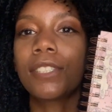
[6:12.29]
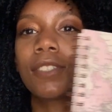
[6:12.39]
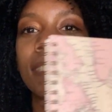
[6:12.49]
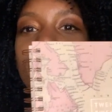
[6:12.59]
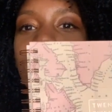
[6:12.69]
As
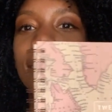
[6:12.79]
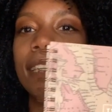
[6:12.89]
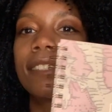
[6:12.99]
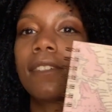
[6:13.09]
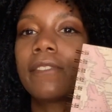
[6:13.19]
you can tell, I
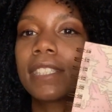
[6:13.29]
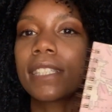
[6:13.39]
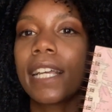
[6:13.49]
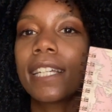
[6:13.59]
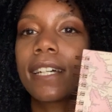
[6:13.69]
love this
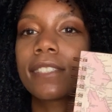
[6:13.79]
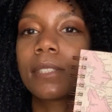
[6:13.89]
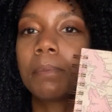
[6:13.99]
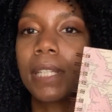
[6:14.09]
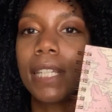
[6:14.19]
light
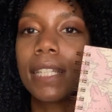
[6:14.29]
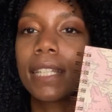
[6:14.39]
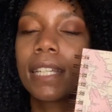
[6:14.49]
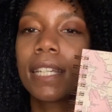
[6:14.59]
colored pink.